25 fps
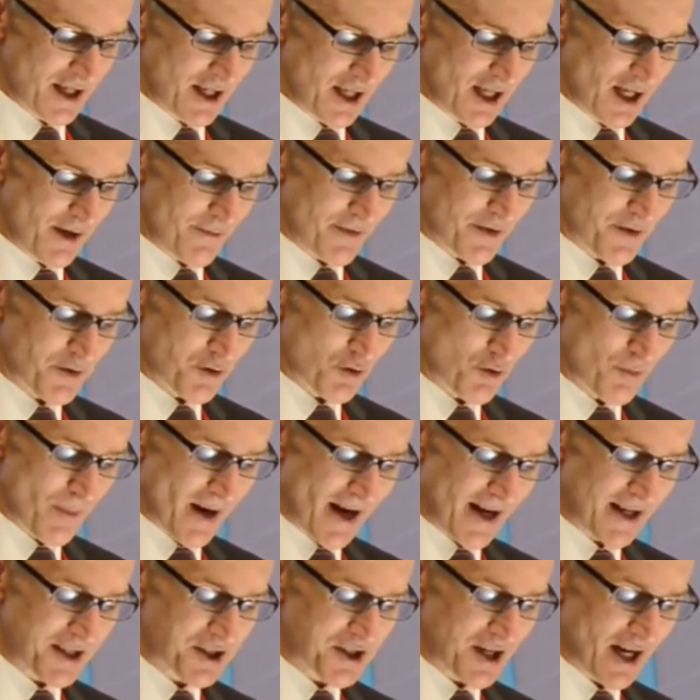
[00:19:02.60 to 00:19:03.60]
Even through
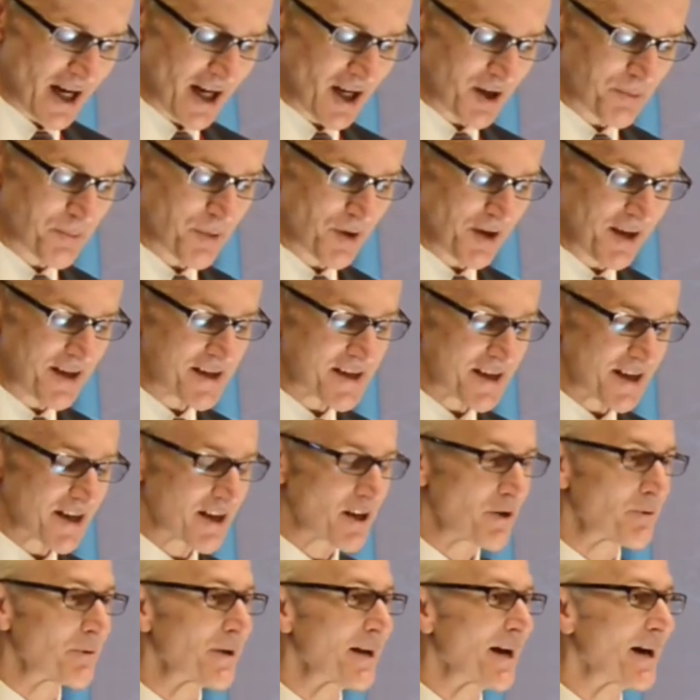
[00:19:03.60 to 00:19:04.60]
my entire policing
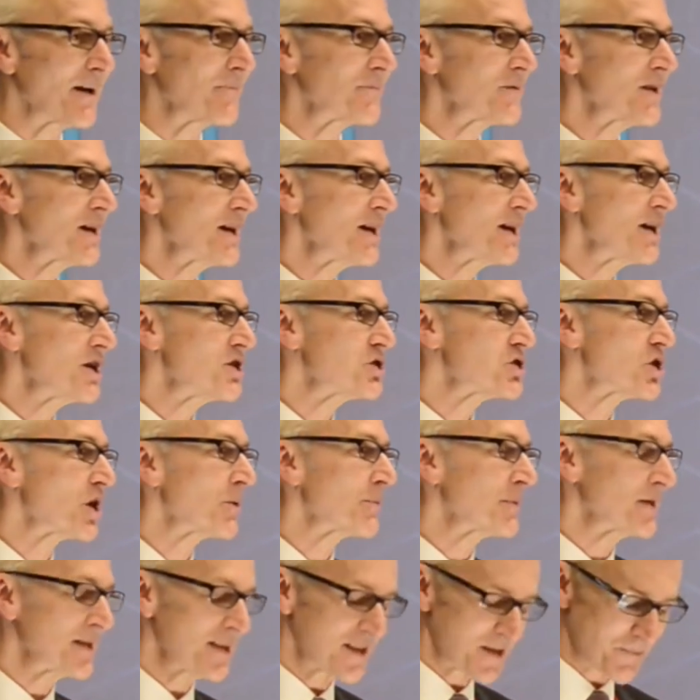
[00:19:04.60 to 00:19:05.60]
career in
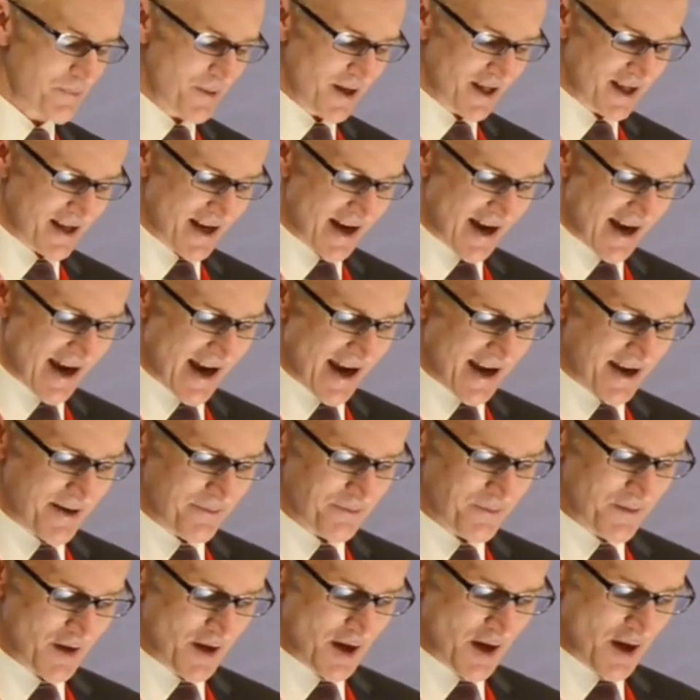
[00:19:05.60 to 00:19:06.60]
Germany's
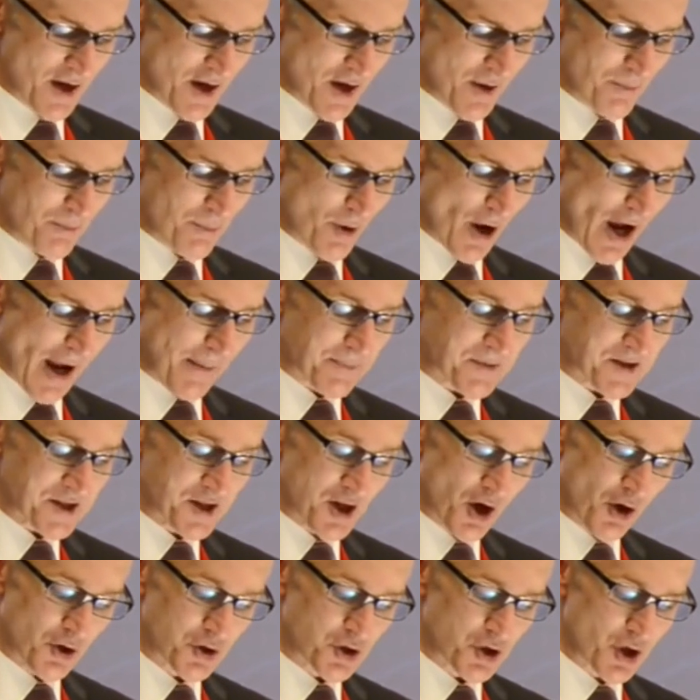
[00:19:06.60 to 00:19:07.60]
BKA, perhaps
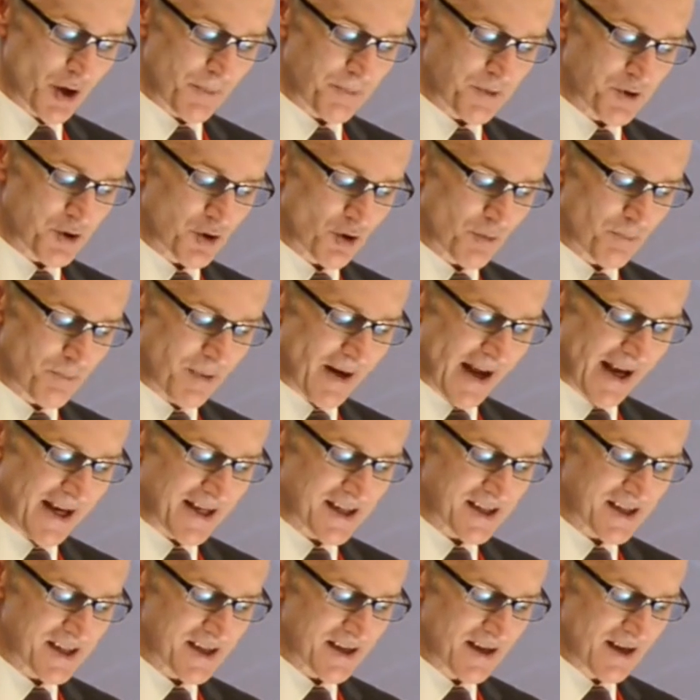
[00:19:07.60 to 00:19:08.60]
no trip took
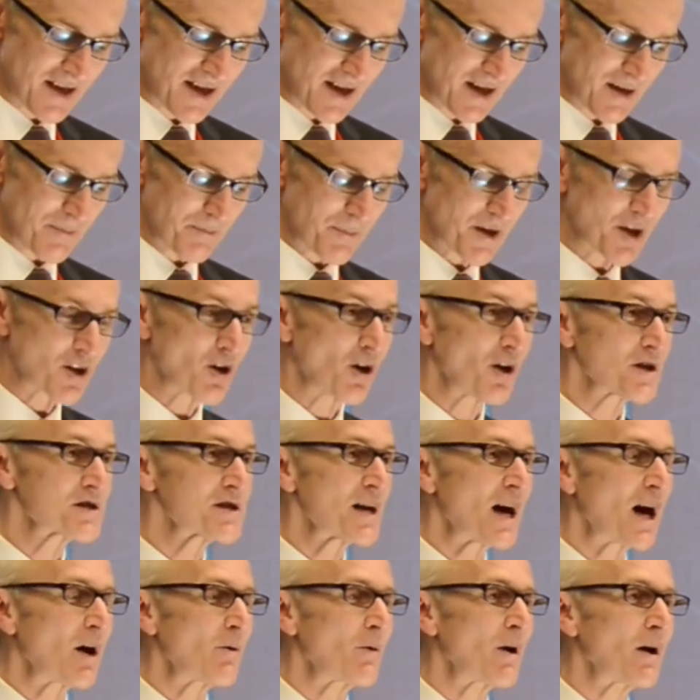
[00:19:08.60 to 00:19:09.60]
place because
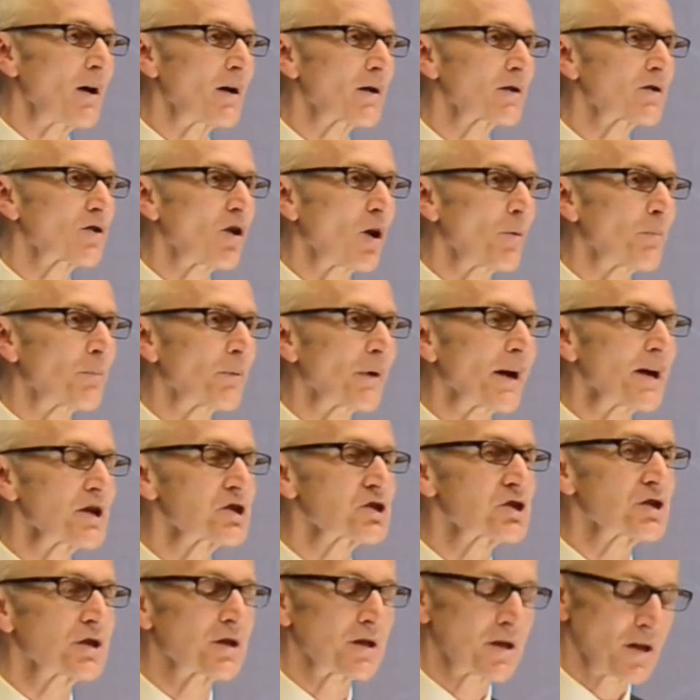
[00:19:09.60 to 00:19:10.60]
our
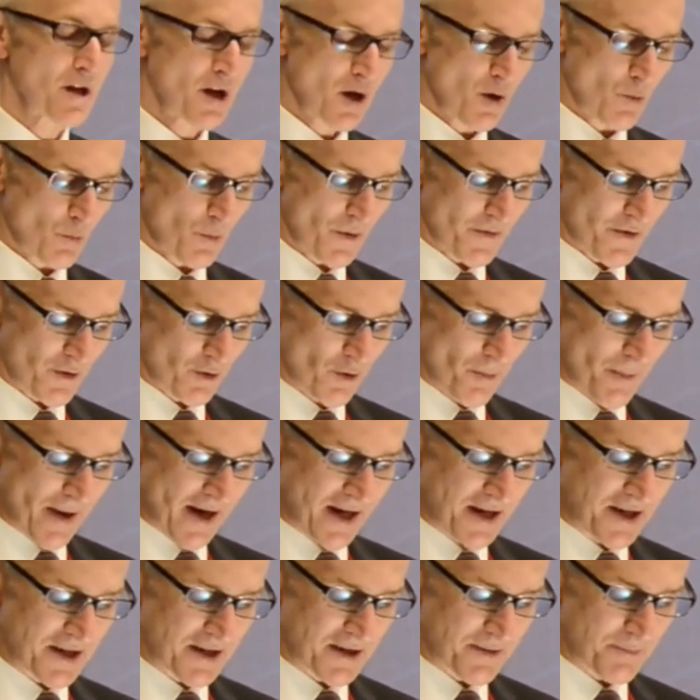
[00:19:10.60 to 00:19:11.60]
cooperation with the
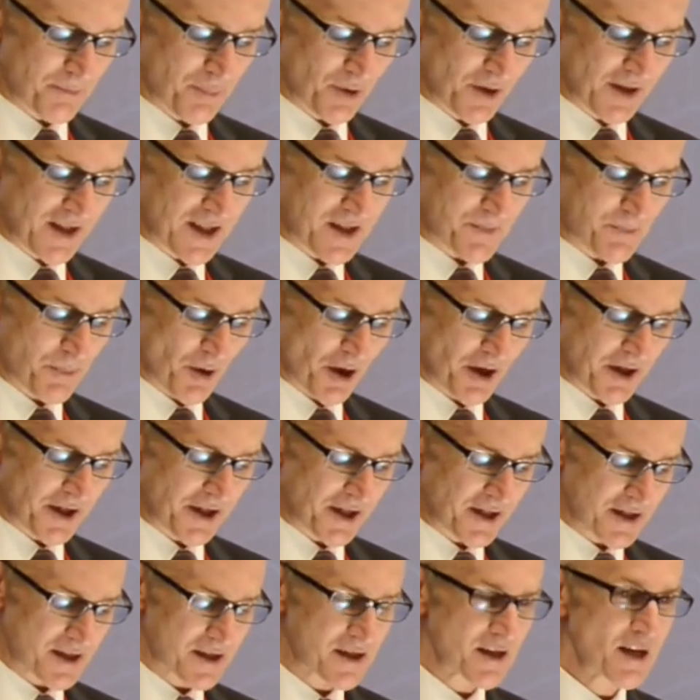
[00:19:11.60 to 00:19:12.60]
Romanian police
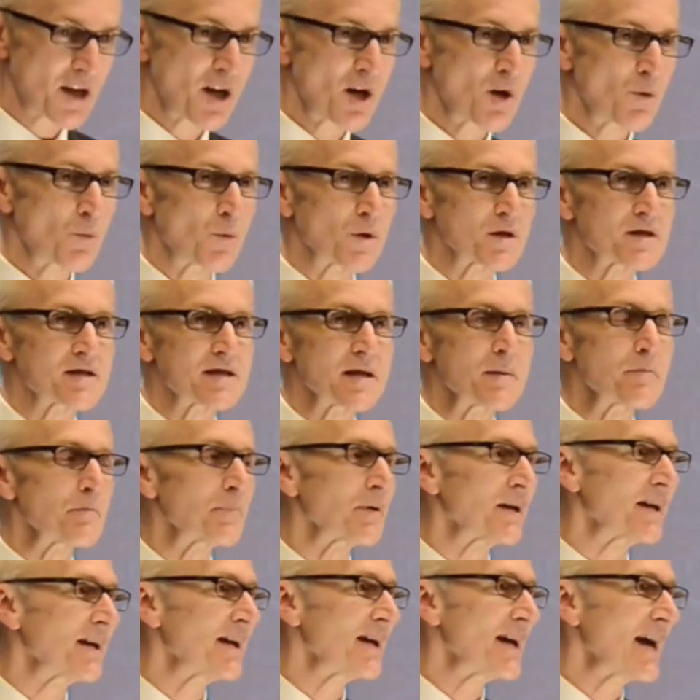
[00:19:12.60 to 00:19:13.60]
bodies was
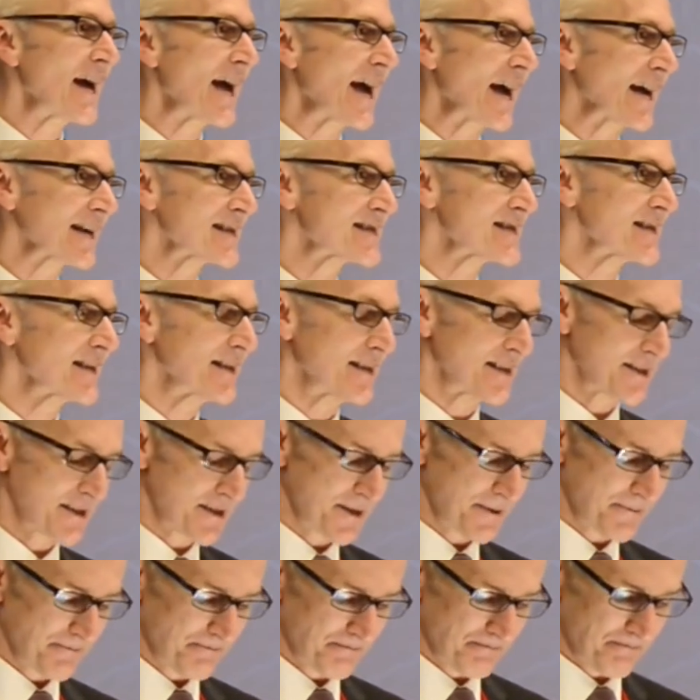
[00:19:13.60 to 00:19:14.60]
simply
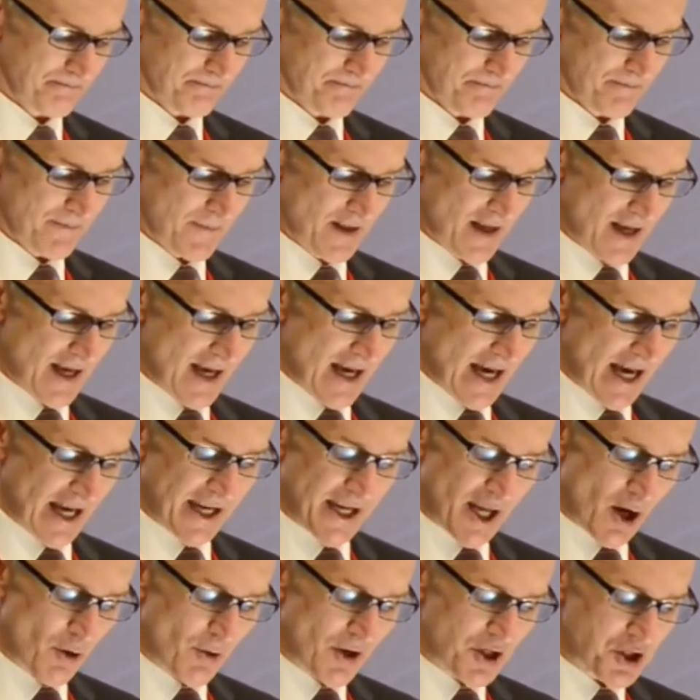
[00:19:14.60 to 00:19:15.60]
excellent,
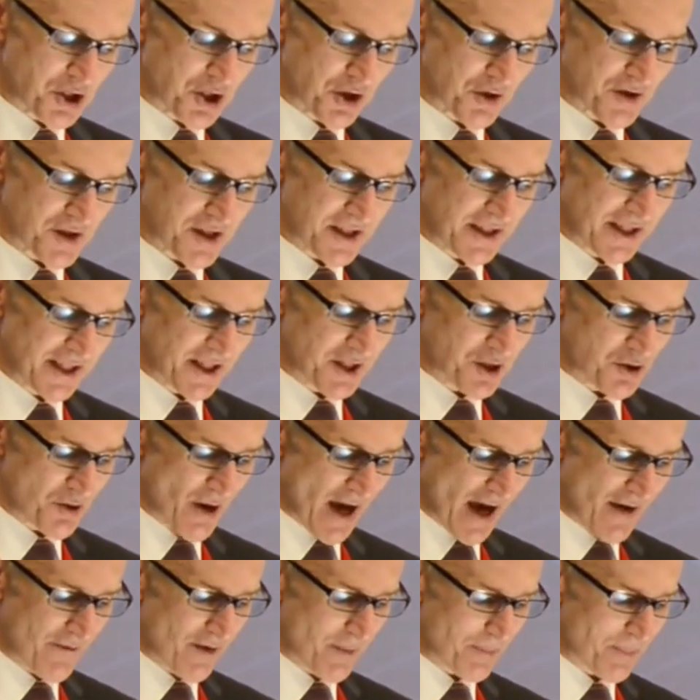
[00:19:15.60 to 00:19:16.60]
and no issues needed
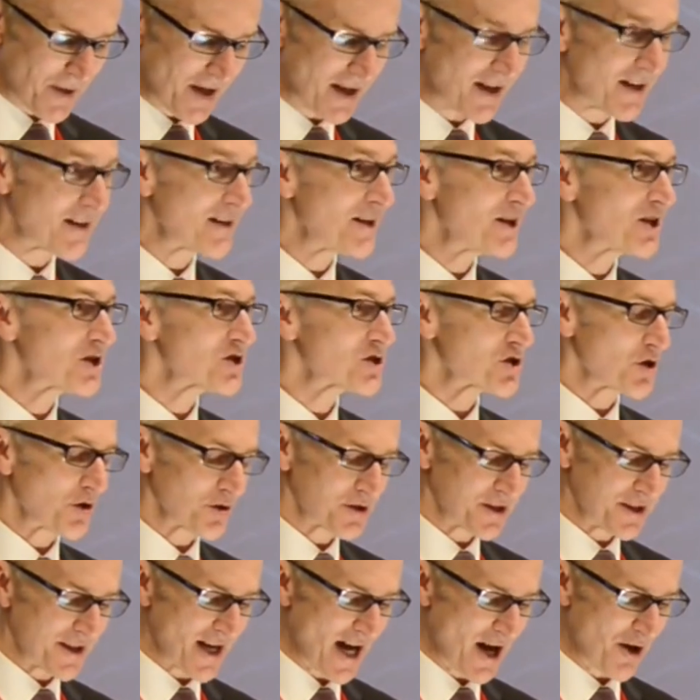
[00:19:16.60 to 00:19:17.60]
to ever be
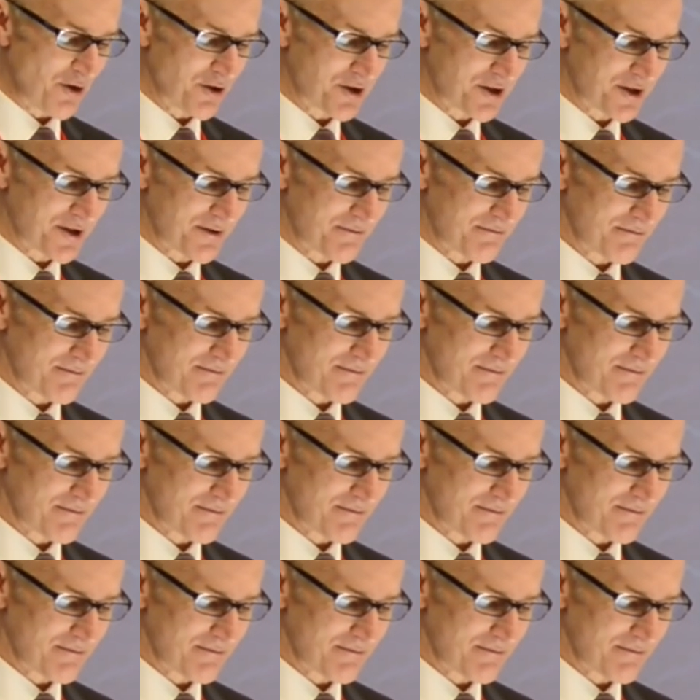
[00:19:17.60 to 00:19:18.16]
sorted out.